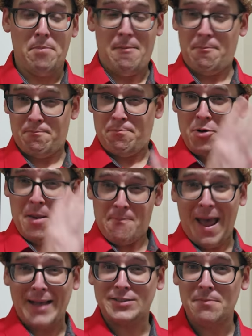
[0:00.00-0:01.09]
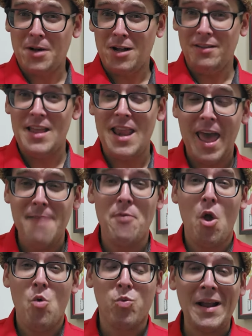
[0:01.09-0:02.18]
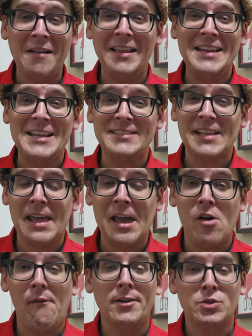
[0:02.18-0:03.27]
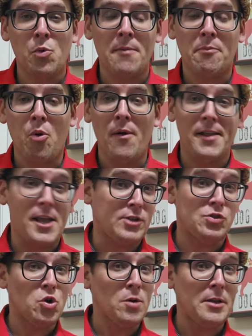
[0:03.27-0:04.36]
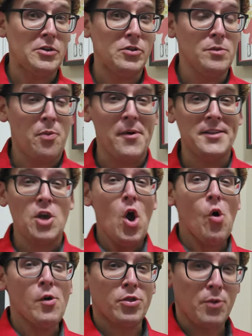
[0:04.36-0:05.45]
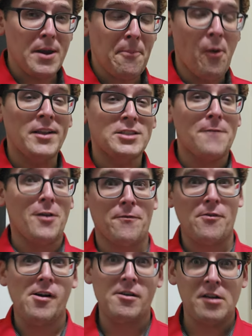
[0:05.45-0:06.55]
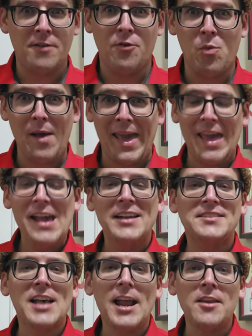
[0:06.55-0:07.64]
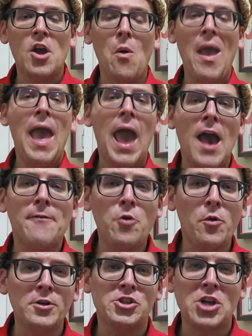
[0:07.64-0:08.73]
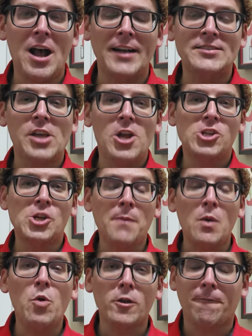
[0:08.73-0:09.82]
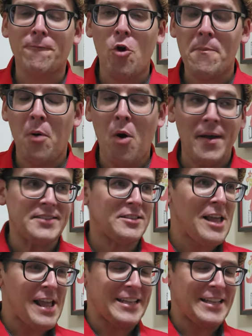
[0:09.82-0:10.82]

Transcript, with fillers: But put a basketball in the net, rarely does it count as one point. It's normally two points or three points if you're far enough away. Side note, half-court shots should be worth four points.